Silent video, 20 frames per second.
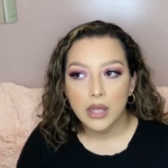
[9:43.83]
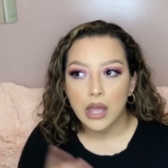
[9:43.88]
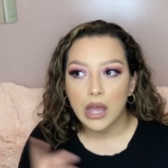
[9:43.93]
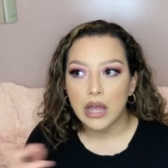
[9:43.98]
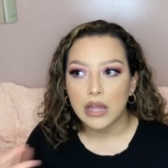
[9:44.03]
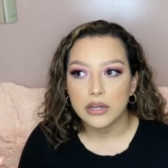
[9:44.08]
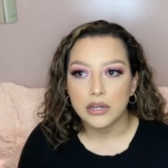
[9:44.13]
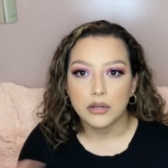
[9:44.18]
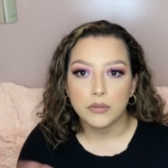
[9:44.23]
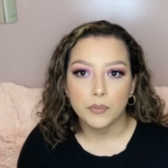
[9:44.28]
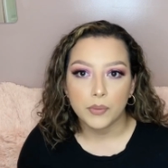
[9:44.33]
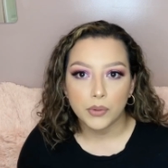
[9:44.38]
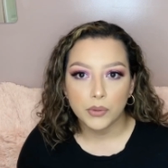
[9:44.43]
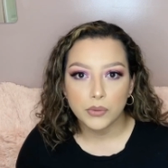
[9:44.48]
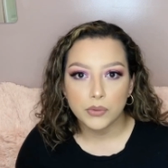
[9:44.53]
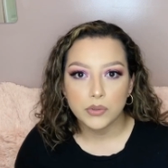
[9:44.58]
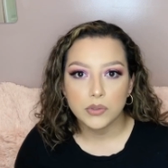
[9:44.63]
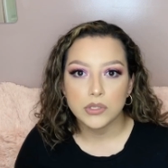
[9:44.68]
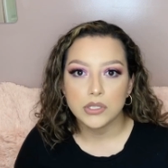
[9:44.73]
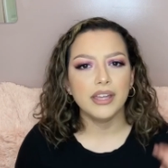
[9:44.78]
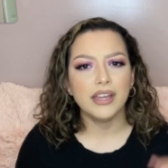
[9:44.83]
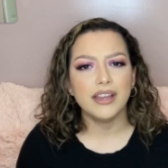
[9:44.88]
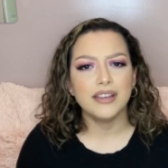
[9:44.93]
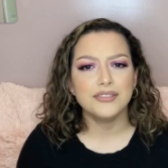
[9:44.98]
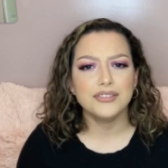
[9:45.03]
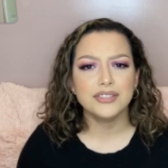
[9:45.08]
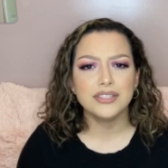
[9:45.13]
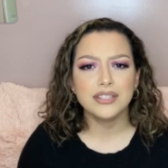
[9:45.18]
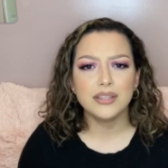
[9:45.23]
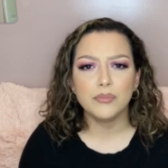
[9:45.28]
I need to pose. Yeah,
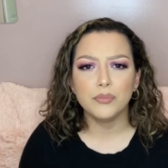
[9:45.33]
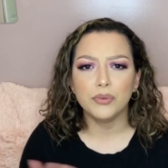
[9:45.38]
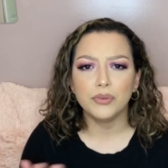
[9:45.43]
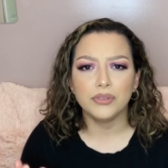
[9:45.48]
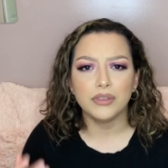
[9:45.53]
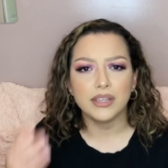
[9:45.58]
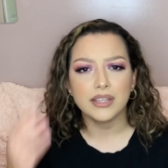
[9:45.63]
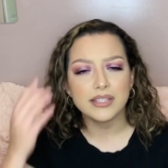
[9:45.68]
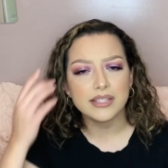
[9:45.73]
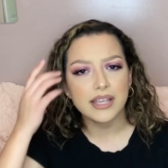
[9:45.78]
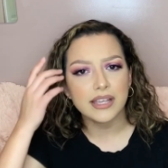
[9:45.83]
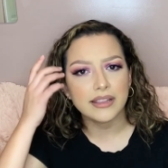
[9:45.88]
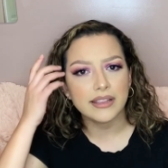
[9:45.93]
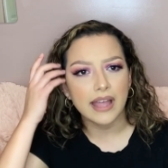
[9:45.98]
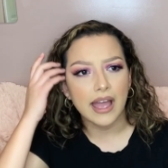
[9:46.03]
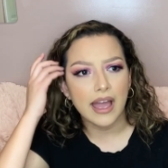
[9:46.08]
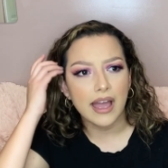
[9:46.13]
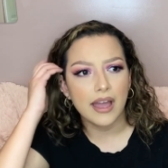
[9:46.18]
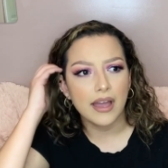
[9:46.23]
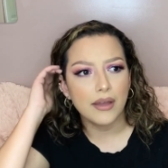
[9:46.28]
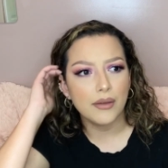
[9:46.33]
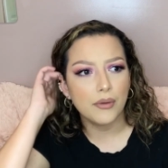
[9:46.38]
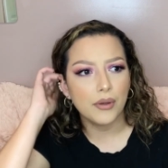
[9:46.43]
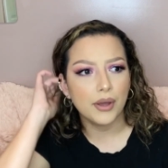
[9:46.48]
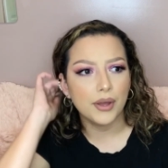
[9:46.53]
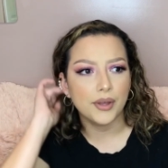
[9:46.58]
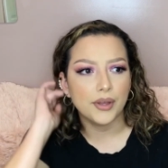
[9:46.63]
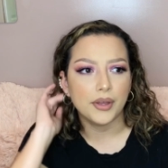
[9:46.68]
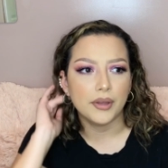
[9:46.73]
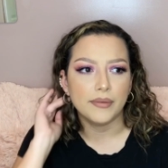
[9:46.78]
just simple things like that
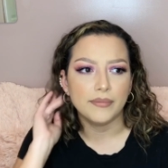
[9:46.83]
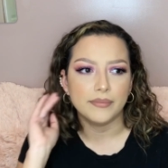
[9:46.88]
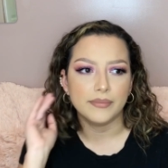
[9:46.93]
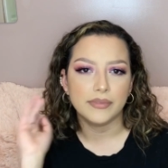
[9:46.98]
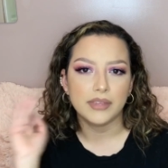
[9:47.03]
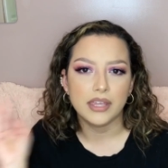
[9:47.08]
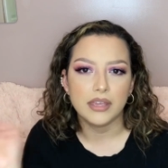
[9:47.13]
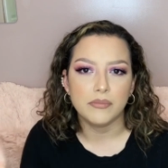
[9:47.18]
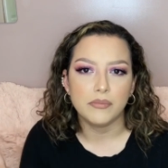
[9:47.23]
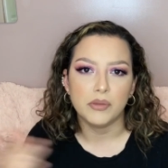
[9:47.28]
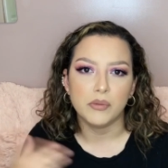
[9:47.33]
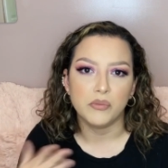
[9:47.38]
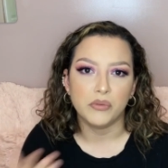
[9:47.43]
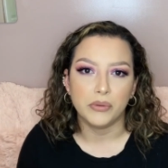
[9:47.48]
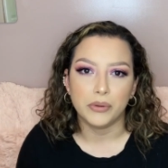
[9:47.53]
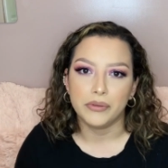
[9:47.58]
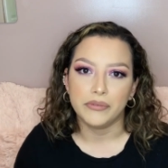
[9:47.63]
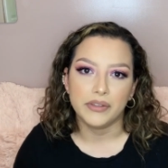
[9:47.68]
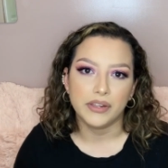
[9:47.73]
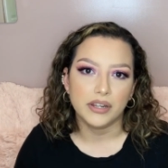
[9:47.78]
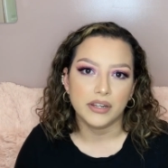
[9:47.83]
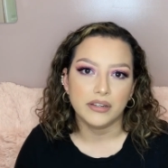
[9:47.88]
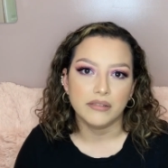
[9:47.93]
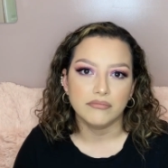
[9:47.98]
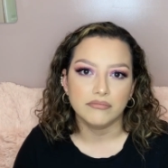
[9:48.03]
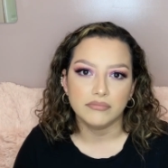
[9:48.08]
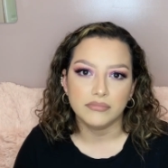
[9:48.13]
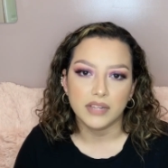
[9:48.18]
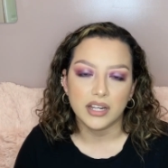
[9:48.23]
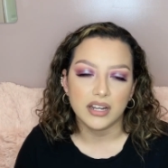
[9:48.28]
um, keep me motivated.
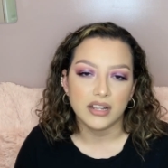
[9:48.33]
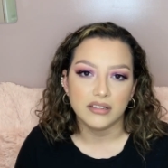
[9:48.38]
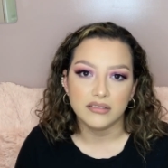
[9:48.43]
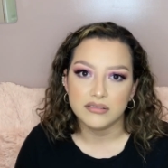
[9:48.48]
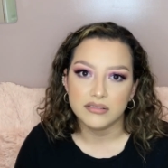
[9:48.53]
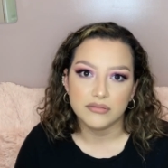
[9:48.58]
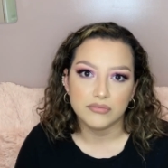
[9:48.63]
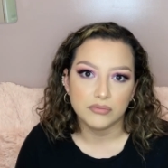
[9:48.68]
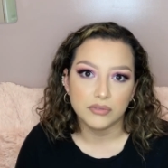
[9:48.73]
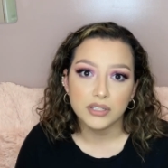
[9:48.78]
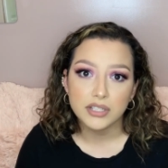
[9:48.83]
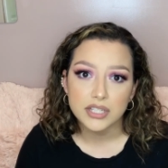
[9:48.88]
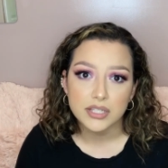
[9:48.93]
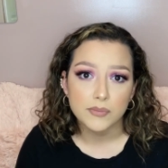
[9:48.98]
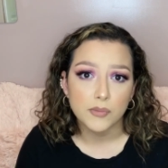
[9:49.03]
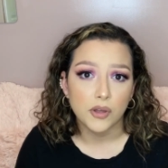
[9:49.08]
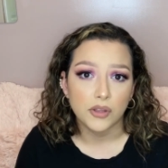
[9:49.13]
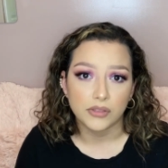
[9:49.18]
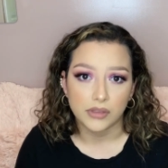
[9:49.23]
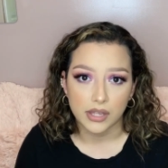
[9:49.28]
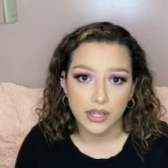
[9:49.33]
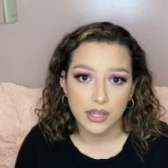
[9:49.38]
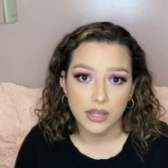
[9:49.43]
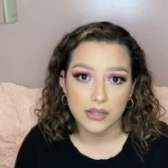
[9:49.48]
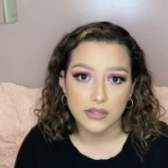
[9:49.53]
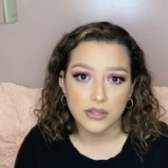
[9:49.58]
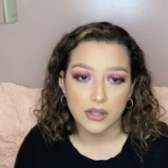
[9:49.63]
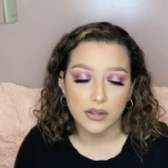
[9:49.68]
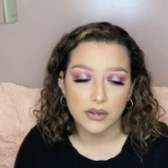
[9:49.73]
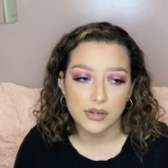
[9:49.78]
And it's really small
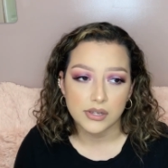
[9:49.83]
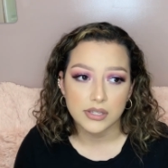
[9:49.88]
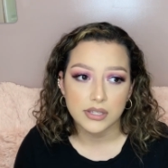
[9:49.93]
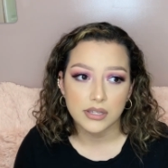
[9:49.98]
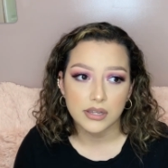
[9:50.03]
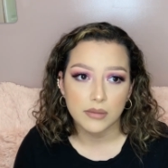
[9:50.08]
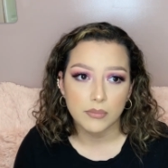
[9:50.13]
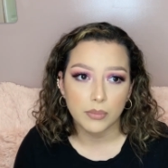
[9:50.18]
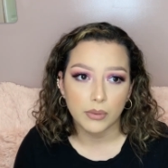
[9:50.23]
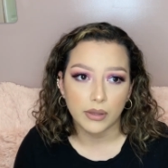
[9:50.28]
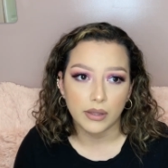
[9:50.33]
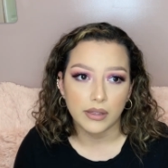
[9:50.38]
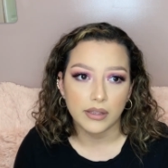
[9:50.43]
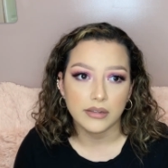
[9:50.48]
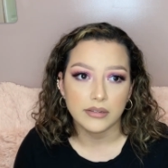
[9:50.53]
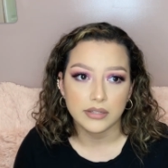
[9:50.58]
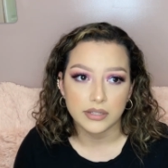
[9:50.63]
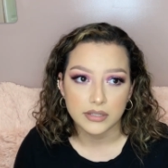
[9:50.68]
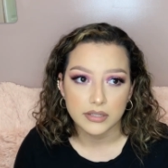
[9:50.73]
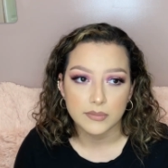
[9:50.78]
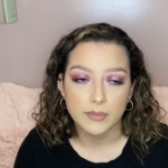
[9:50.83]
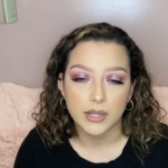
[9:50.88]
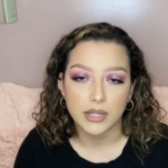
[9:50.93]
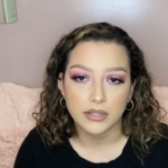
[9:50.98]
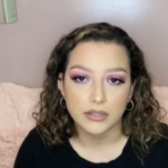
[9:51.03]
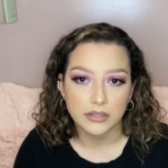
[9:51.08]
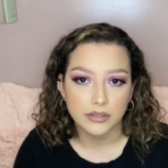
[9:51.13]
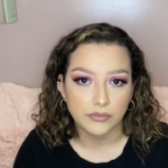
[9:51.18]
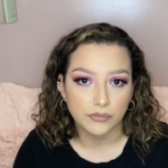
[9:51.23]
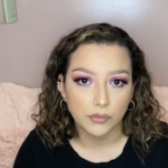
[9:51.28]
things, honestly, but it does make
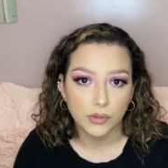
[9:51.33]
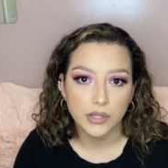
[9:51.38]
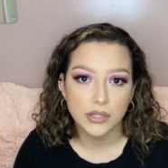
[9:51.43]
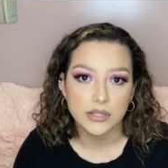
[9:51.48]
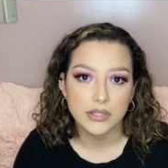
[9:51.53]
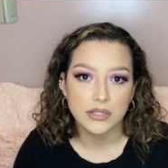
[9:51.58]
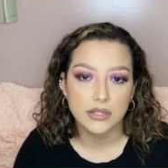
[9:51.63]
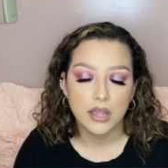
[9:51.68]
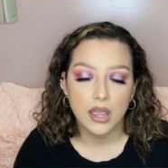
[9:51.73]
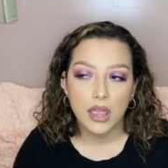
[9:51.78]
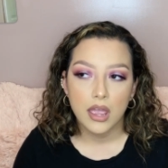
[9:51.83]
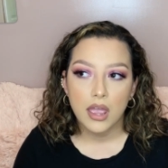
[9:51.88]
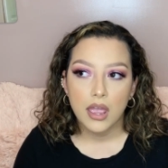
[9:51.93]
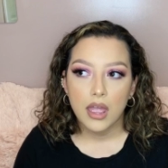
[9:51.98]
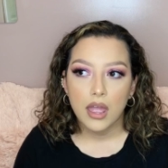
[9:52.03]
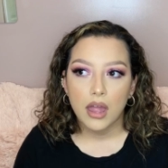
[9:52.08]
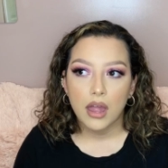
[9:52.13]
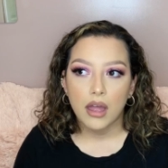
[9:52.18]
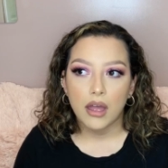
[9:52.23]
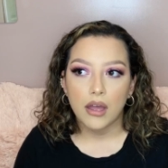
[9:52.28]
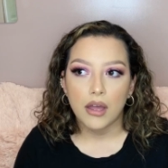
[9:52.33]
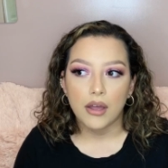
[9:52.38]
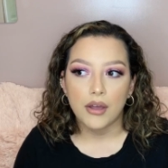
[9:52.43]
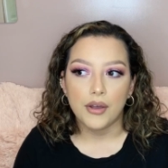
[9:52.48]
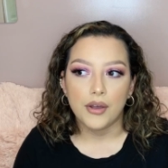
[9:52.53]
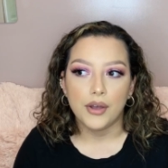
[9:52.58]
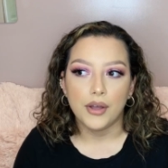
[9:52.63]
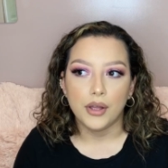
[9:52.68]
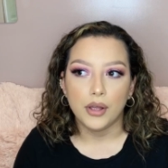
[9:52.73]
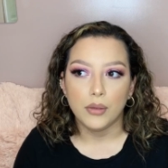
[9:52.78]
a difference.
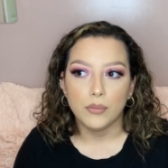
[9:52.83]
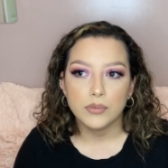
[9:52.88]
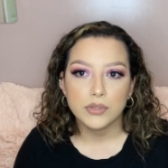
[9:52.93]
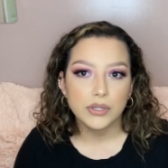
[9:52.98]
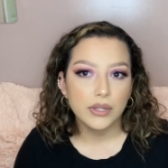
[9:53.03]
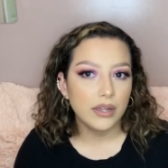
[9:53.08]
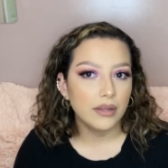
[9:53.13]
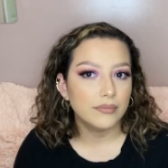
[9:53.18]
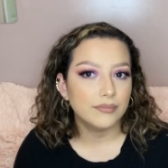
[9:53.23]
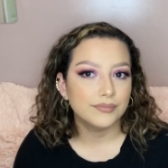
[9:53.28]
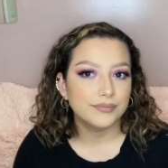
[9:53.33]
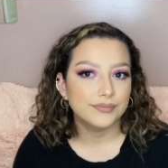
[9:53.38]
Um, so yeah.